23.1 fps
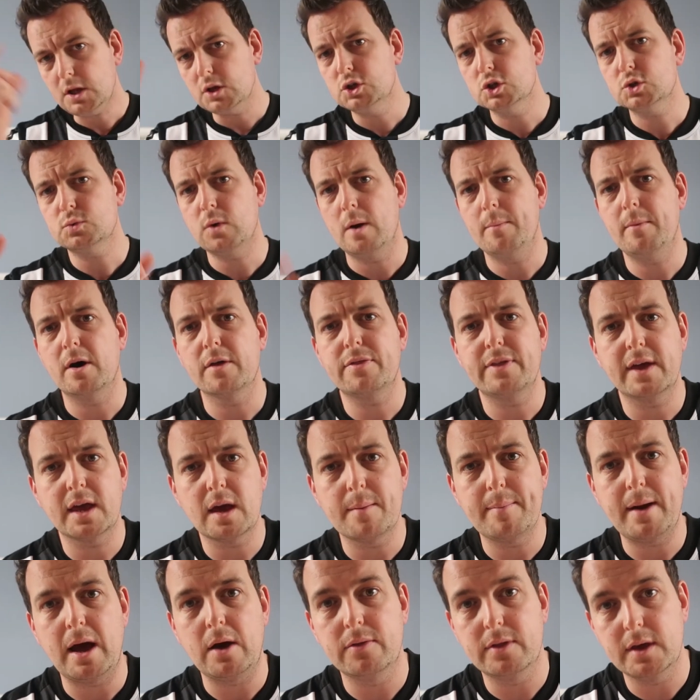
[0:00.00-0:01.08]
Just one more thing
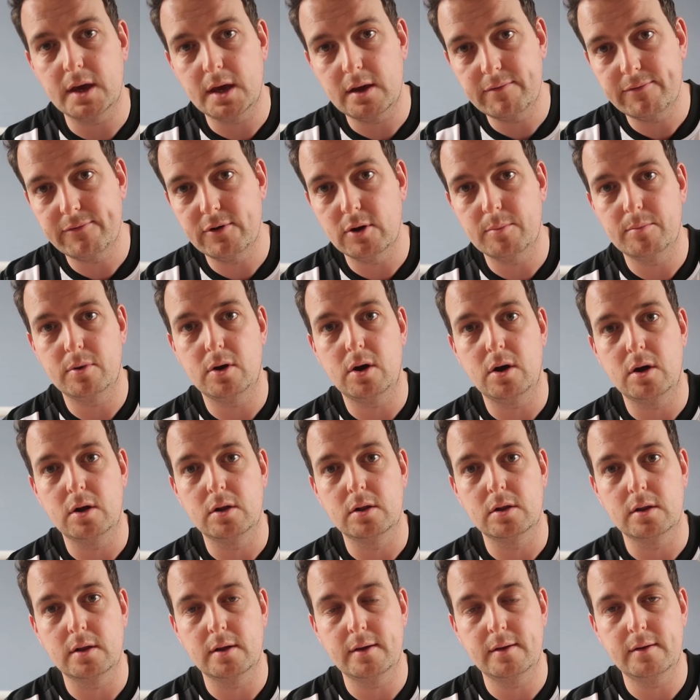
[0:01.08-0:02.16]
about the
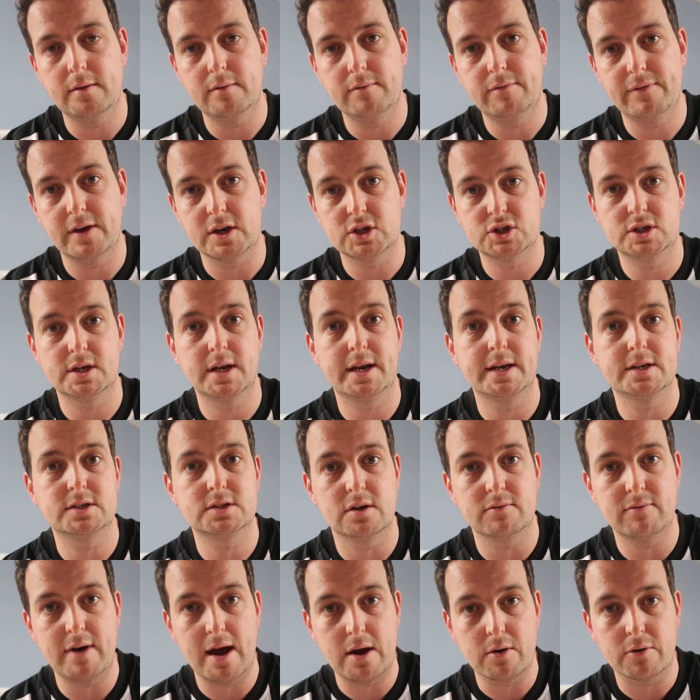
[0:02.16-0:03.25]
football fixture
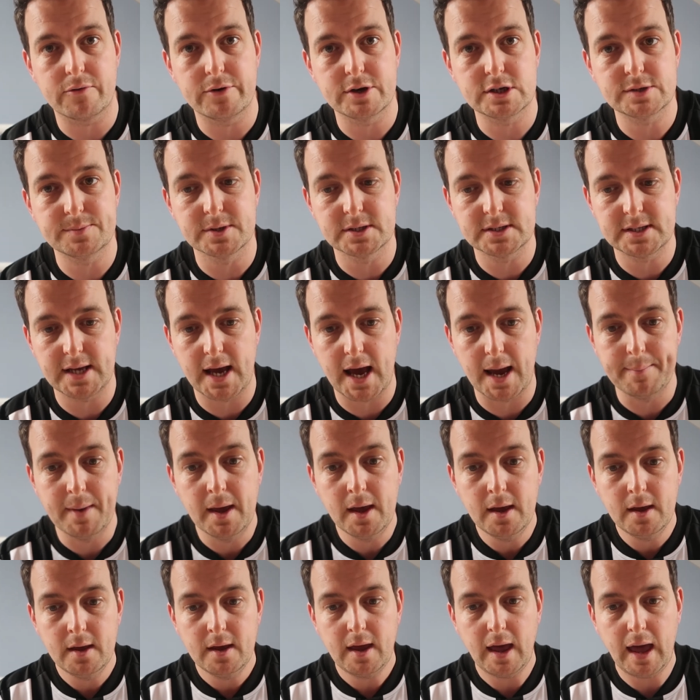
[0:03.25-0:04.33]
list around Christmas time.
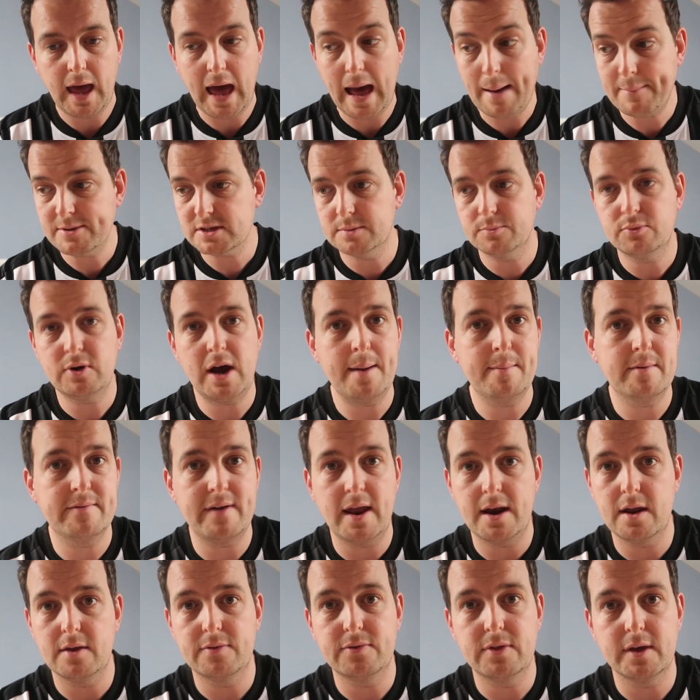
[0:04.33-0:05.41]
Uh, Amazon Prime have
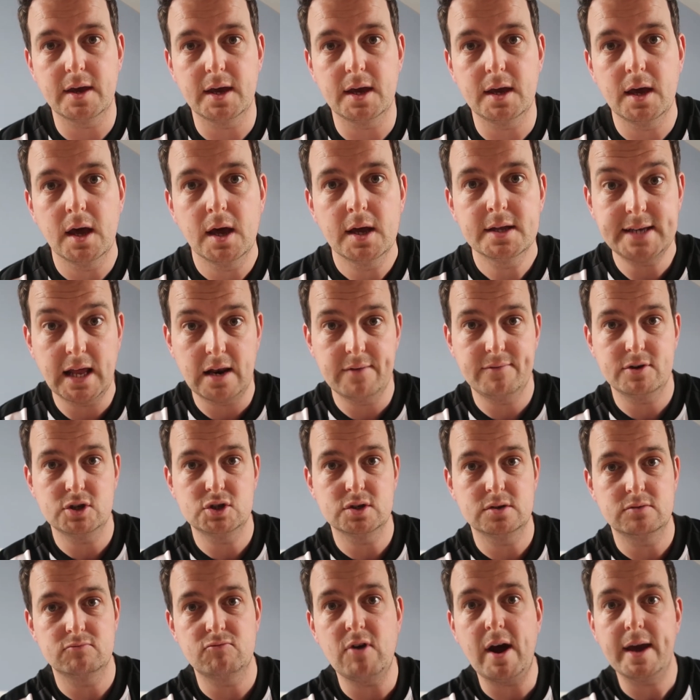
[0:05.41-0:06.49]
entered the
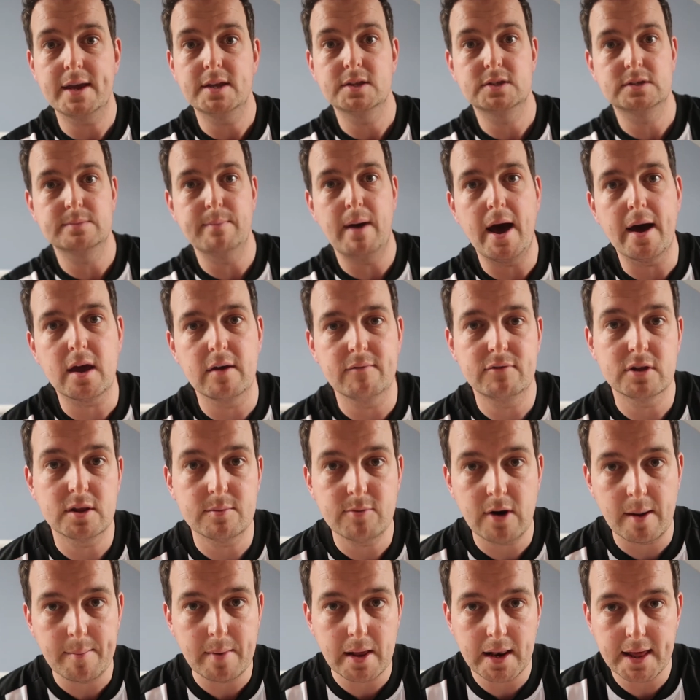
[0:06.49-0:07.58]
television rights market for the
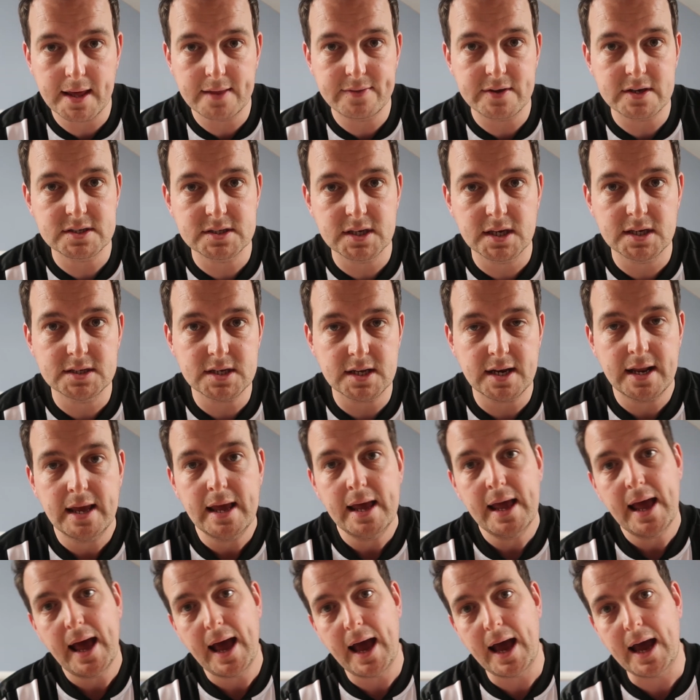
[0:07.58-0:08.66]
Premier League this season,
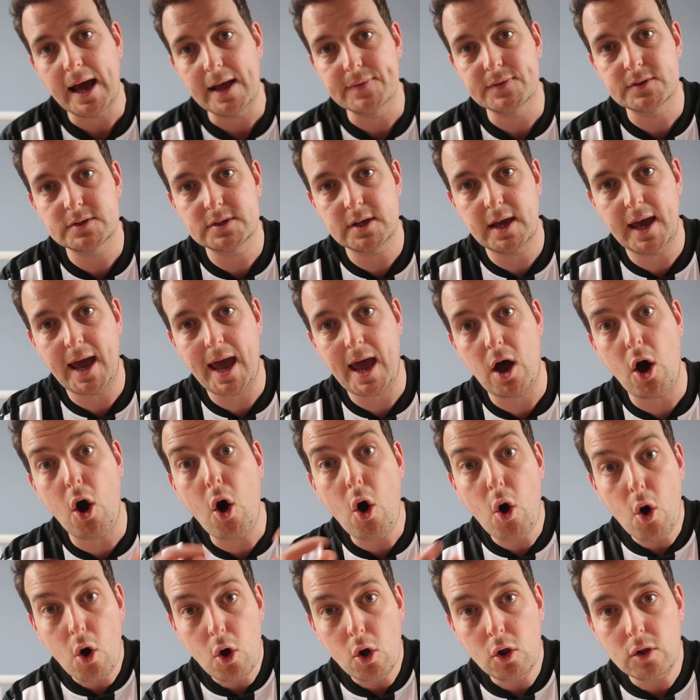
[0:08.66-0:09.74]
and uh,
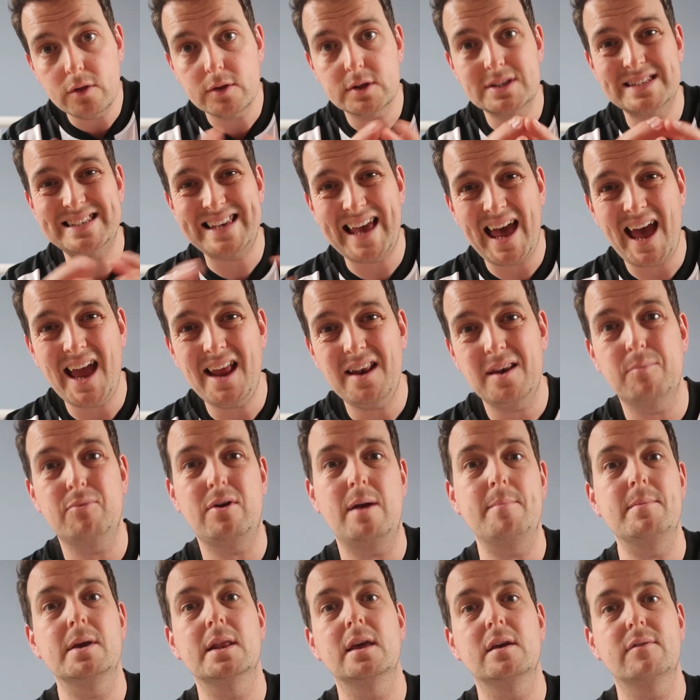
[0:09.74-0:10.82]
all 10
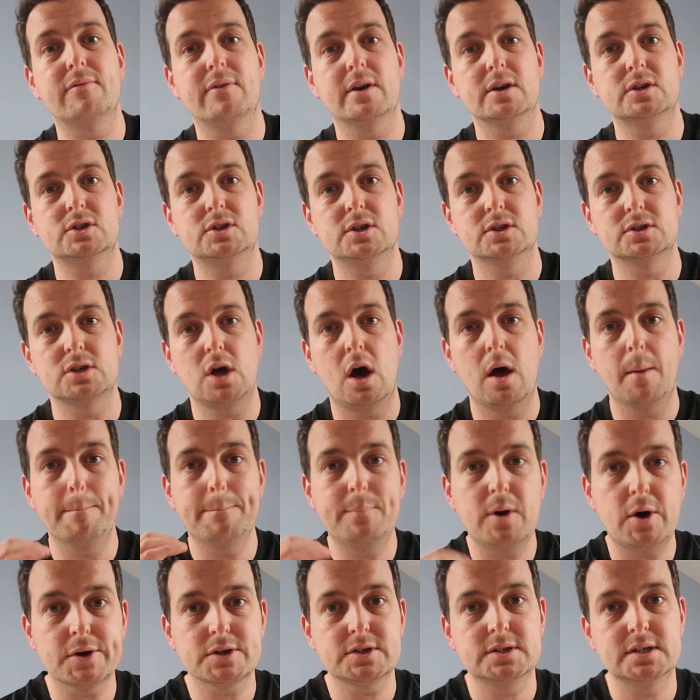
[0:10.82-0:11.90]
Premier League fixtures on
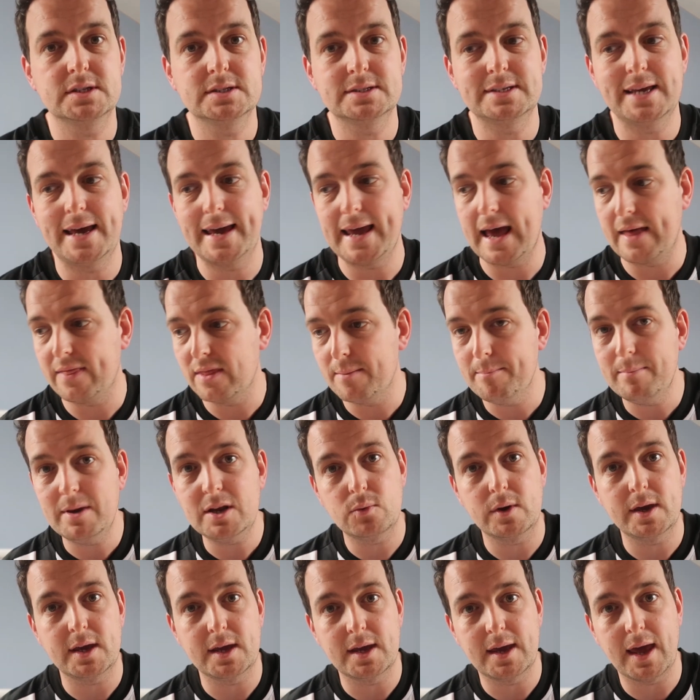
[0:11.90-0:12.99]
Boxing Day and the
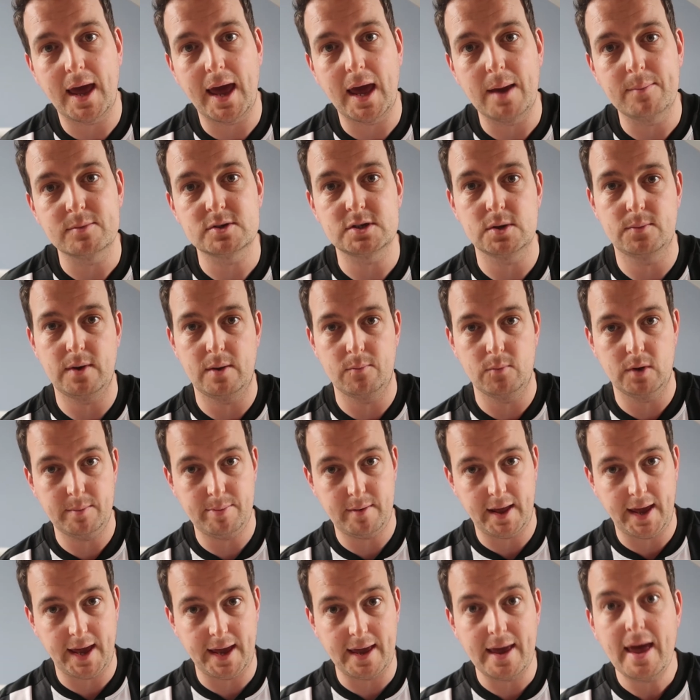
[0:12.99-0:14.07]
midweek game, so when we
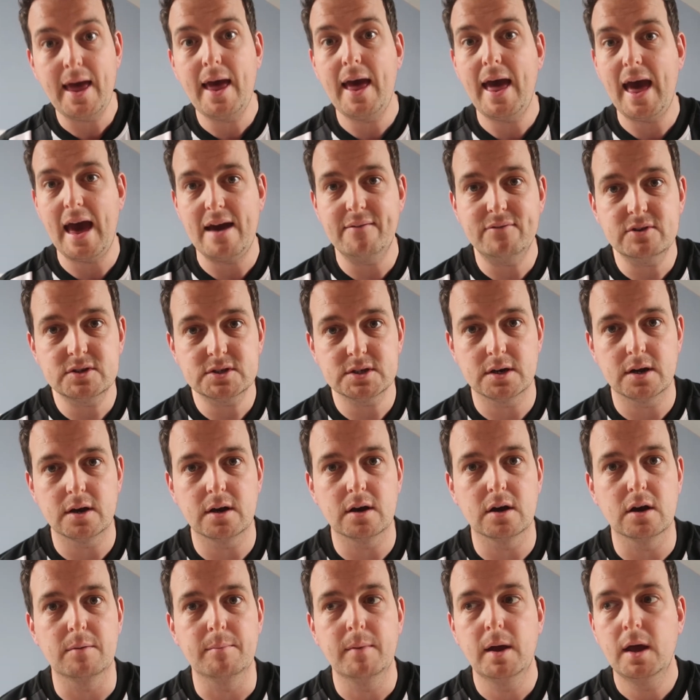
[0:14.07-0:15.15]
play Everton at
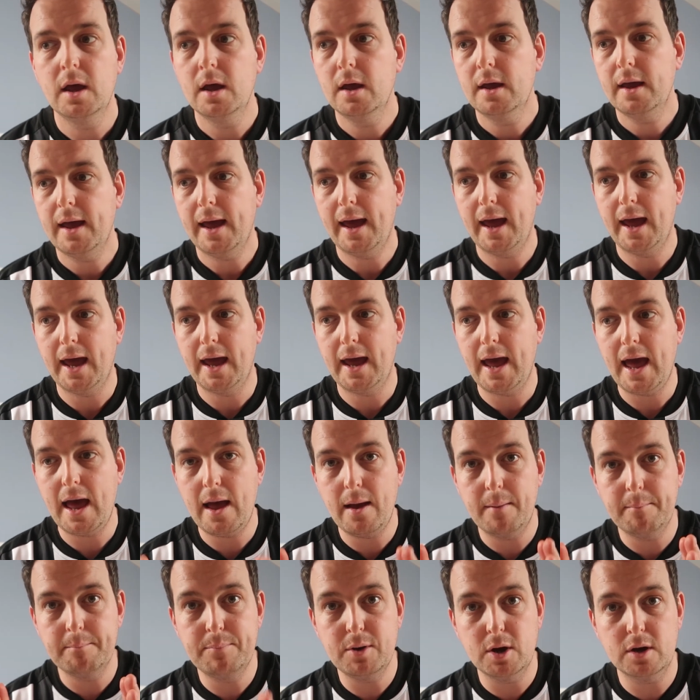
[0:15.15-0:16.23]
home, uh,
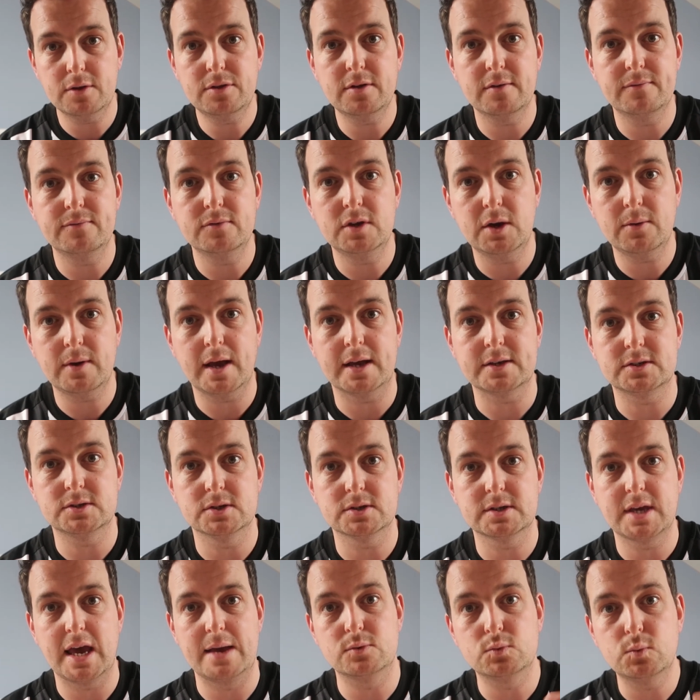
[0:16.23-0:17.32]
both of
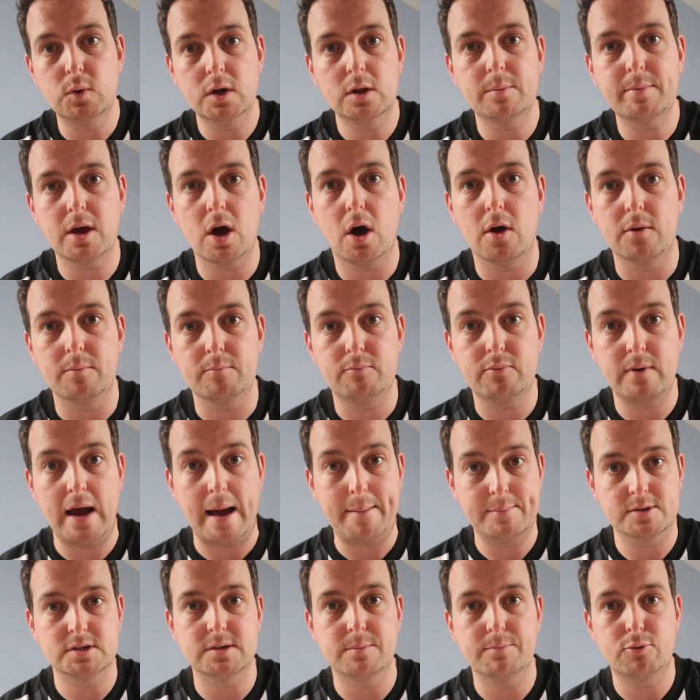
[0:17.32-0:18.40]
Newcastle's games will be on
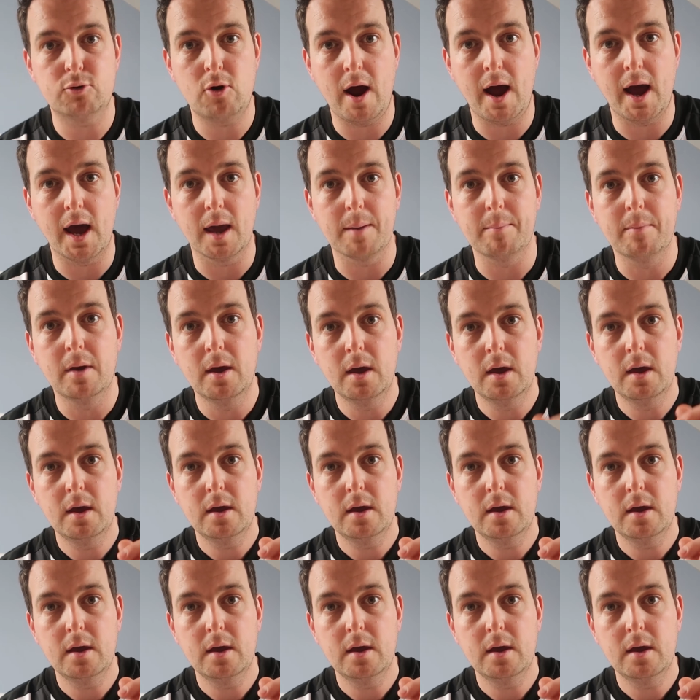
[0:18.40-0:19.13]
Amazon Prime.